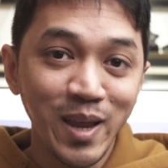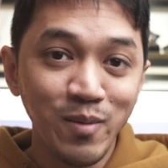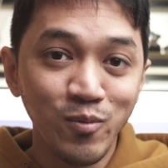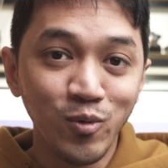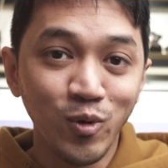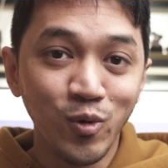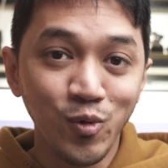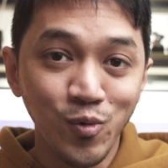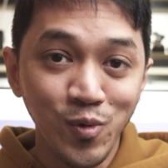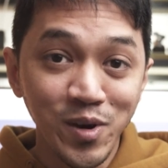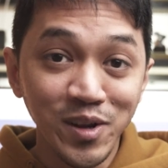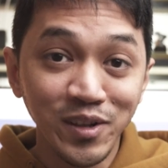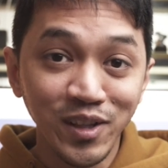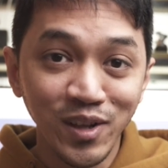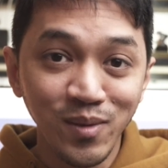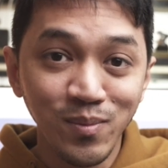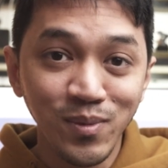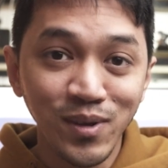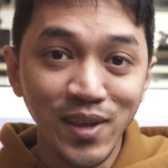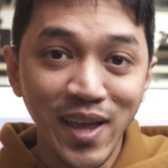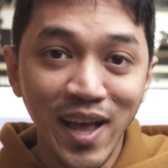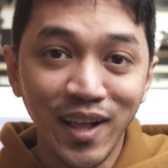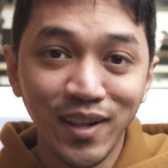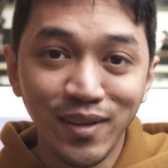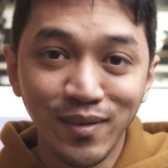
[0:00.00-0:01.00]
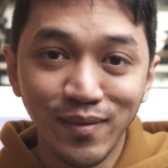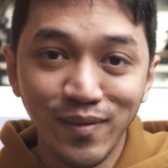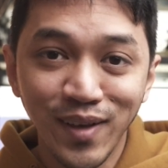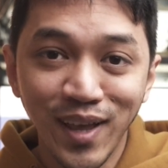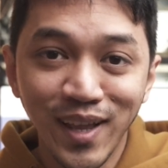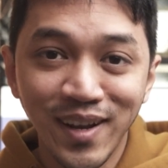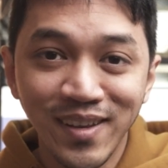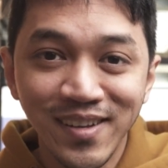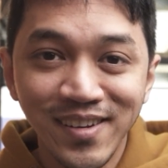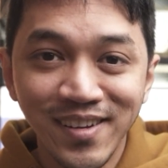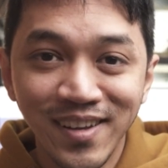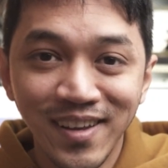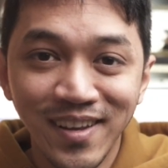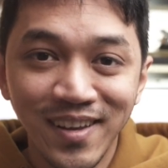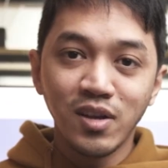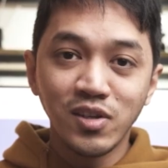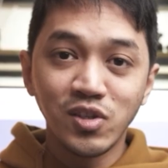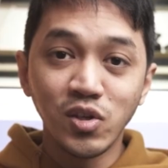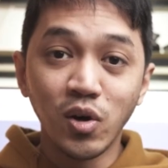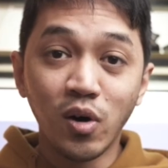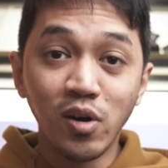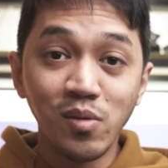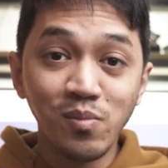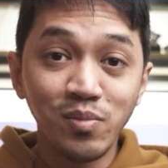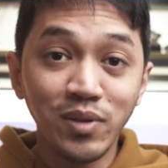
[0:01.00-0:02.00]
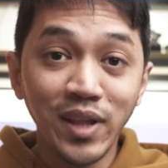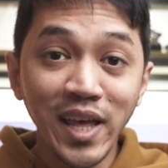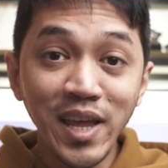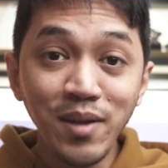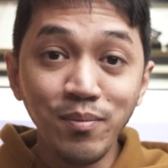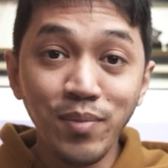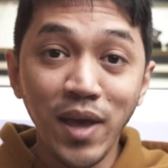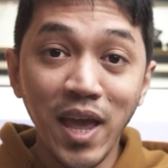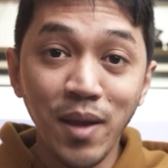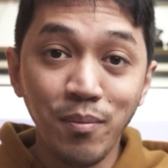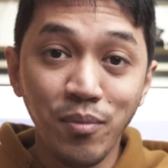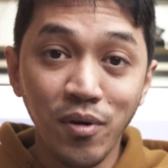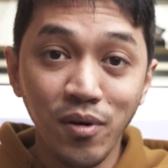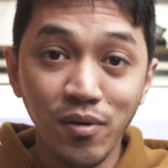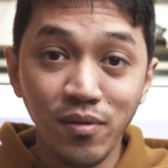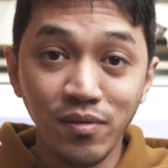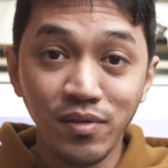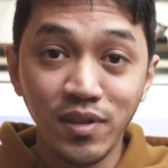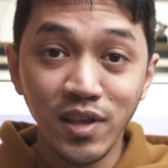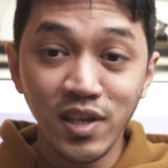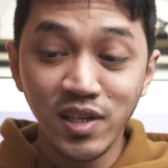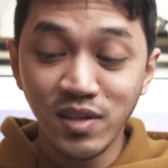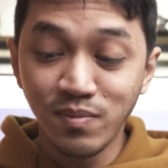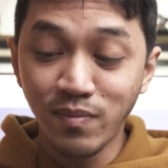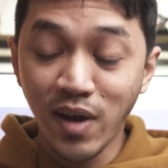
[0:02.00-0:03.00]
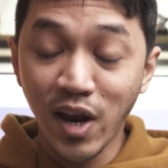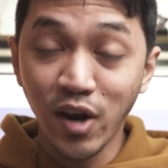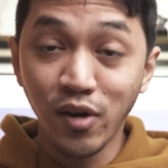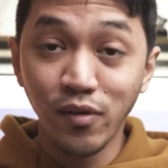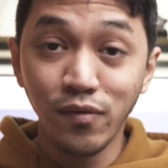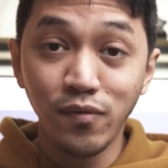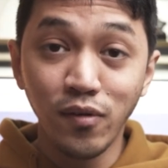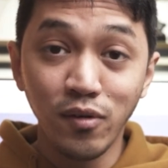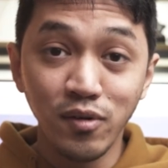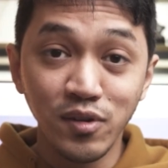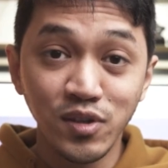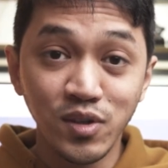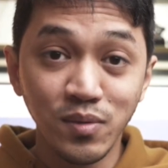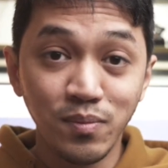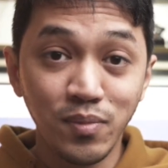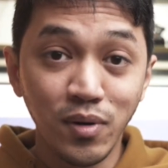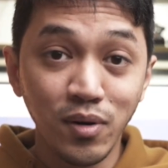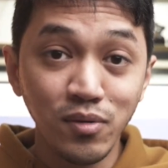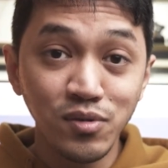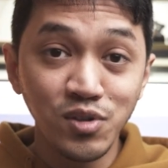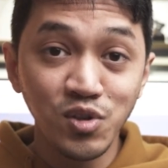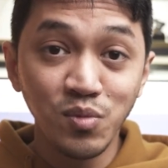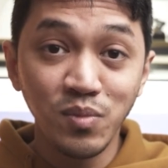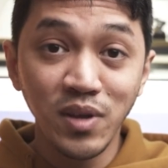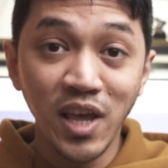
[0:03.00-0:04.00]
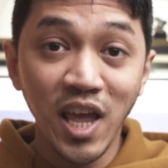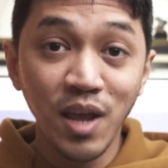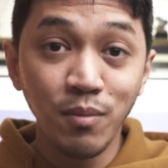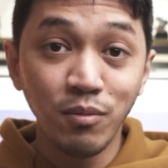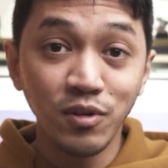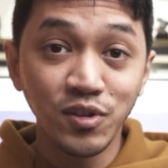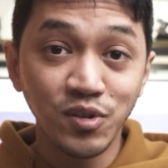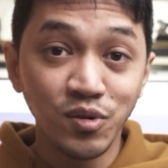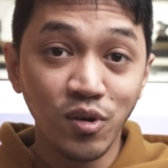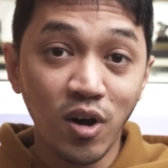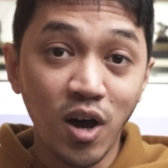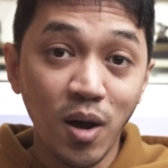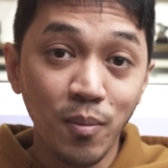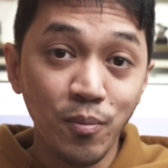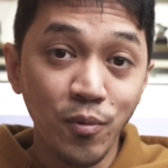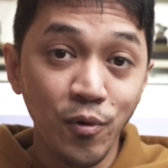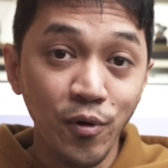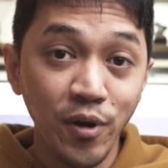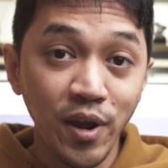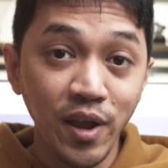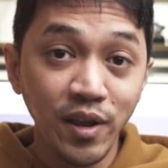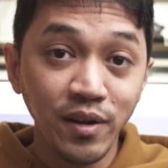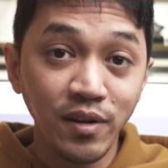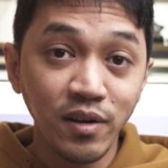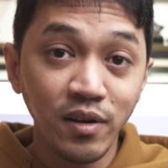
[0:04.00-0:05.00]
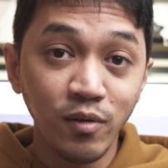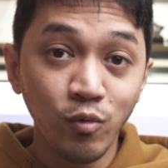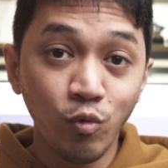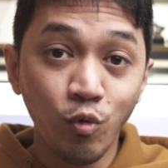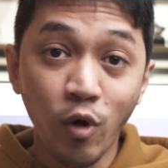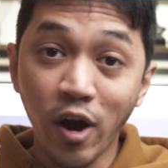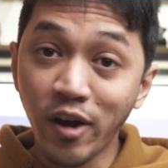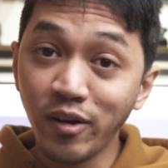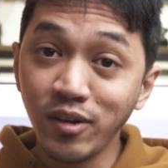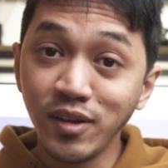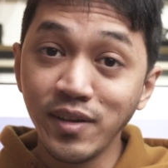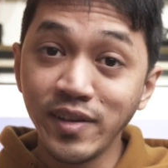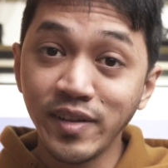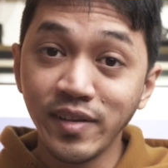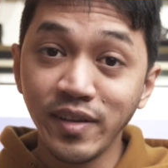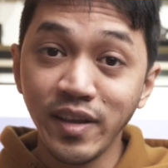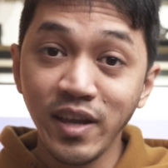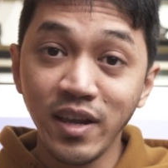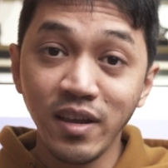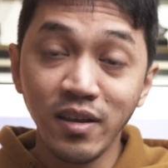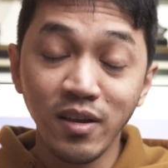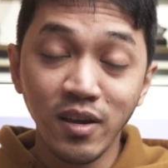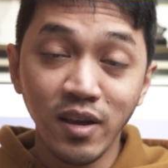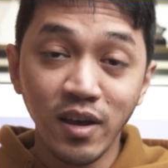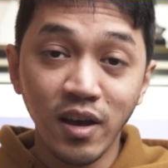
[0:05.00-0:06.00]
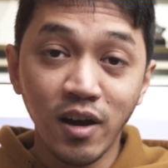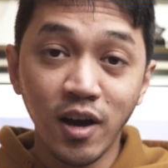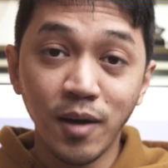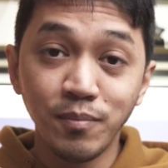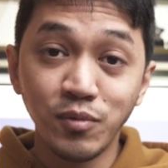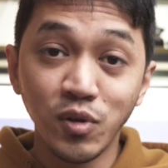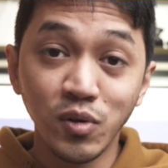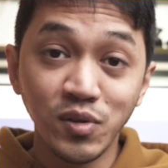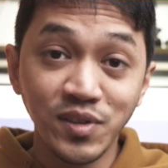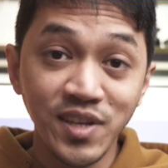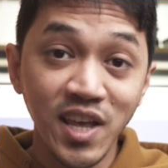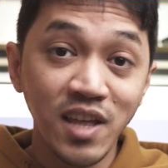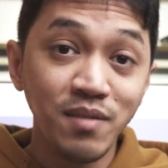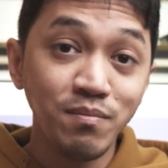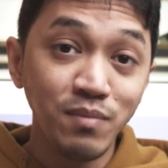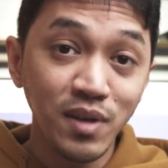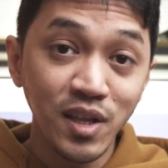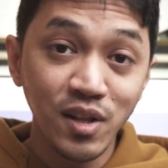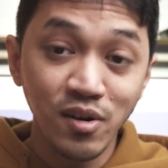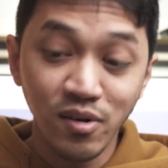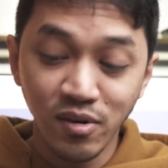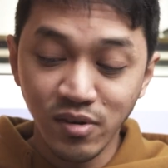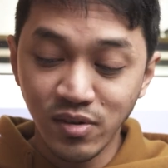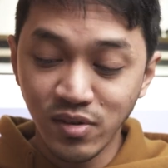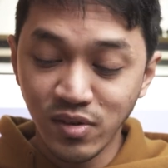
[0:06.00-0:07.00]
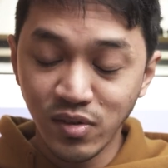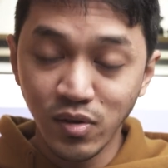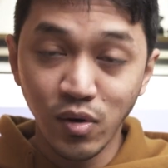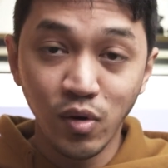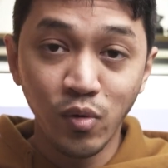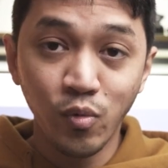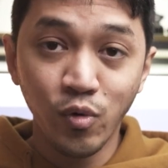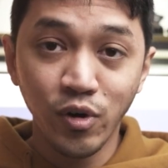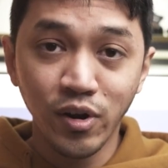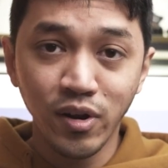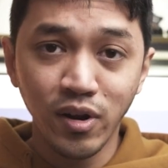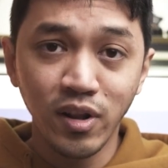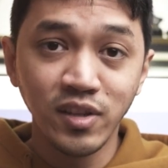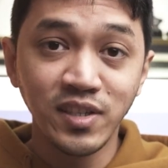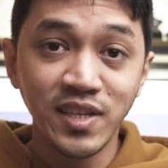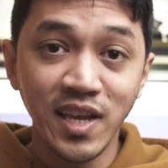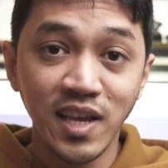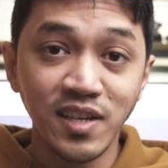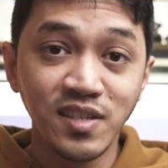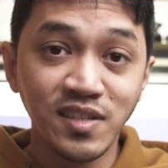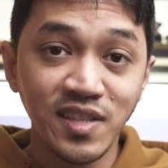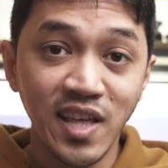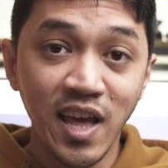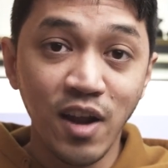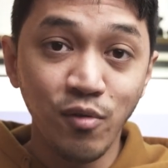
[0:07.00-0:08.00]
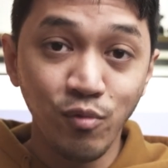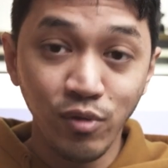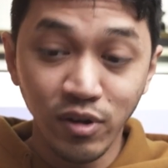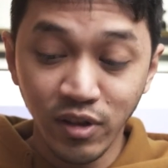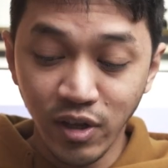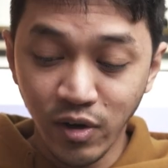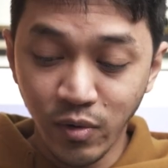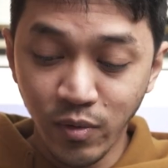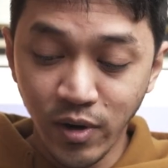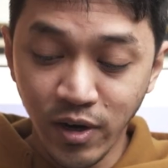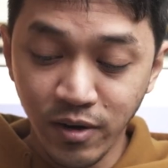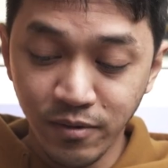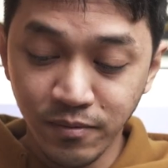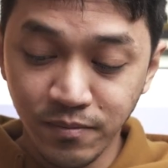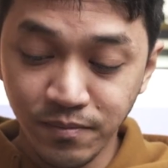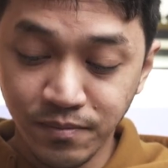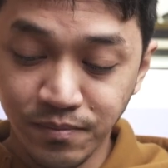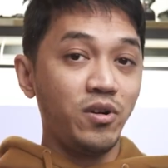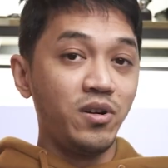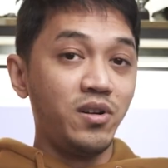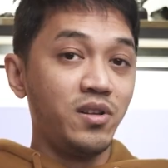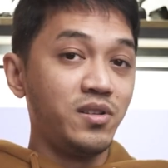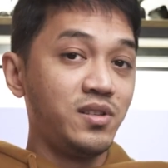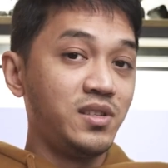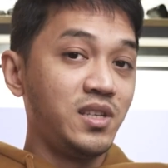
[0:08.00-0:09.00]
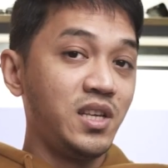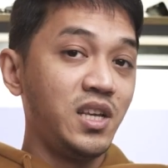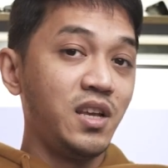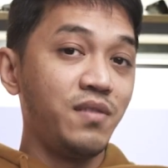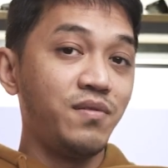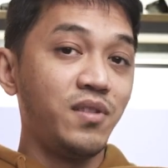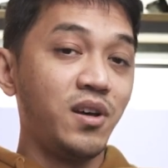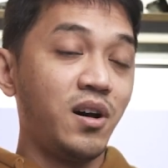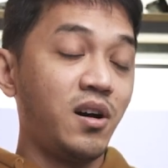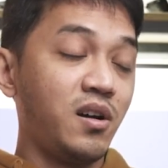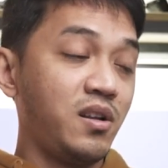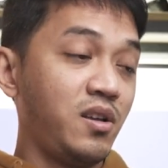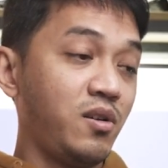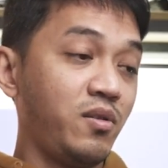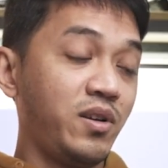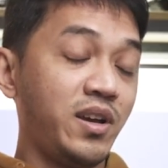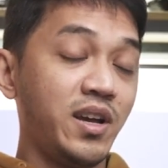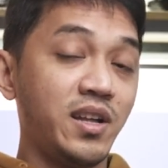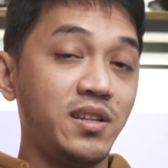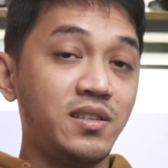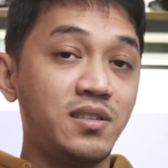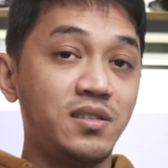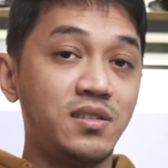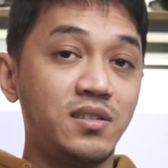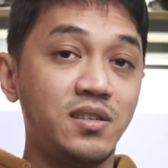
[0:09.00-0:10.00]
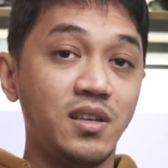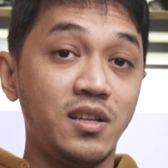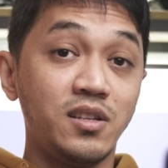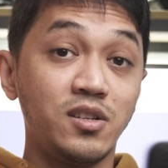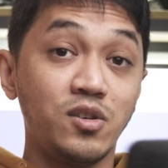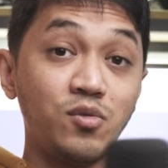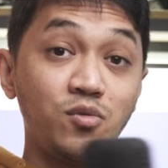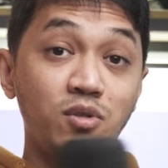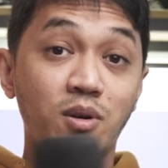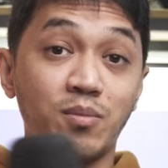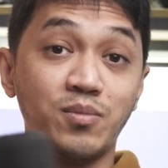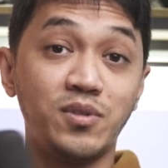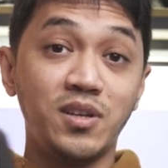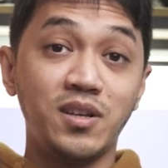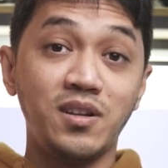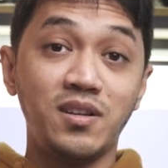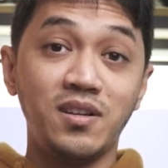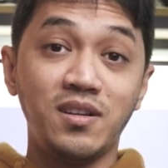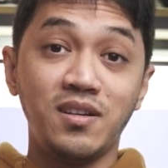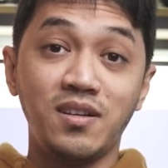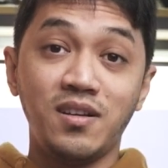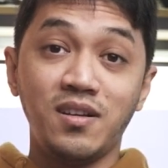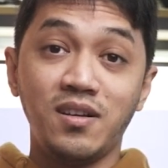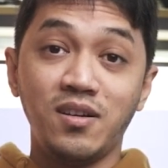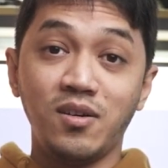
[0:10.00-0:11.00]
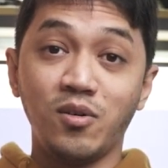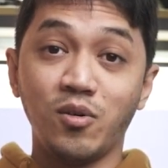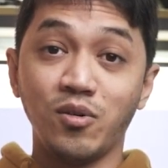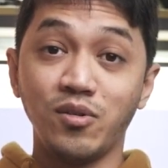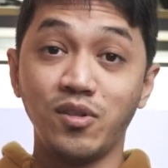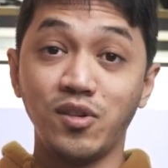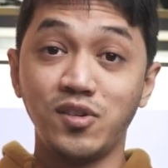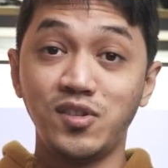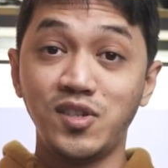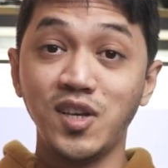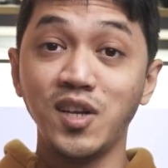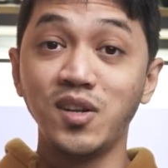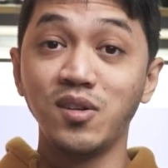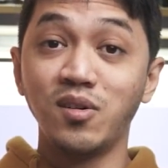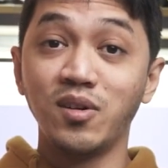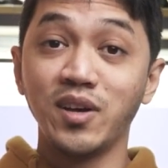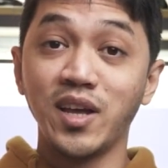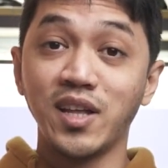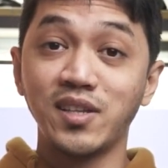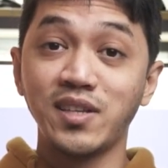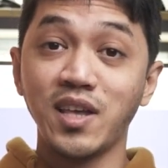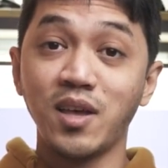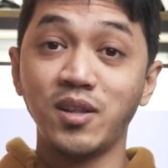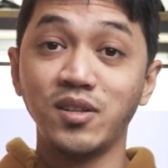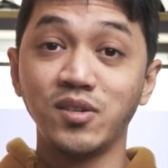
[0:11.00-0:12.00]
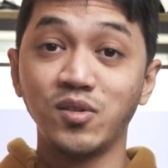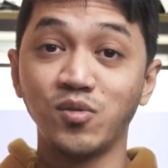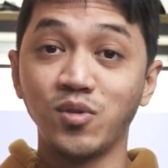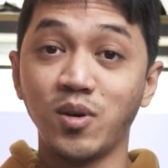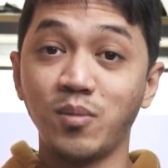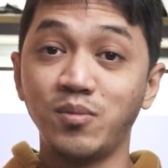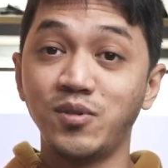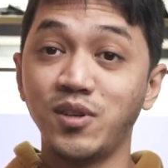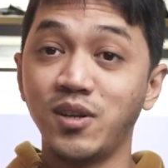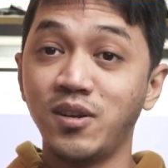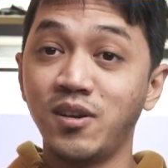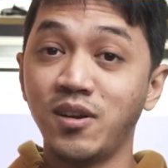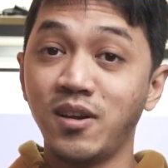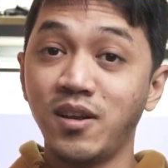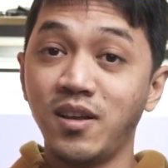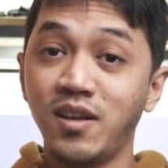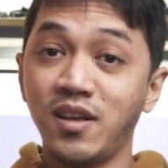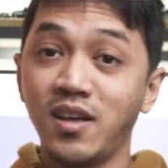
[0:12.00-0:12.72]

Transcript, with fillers: game will really be elevated. So, on plain paper, this microphone is supposed to be able to operate wirelessly up to 10 meters. So, we're going to test that really quick. We're going to see if the audio gets interrupted or the signal gets interrupted.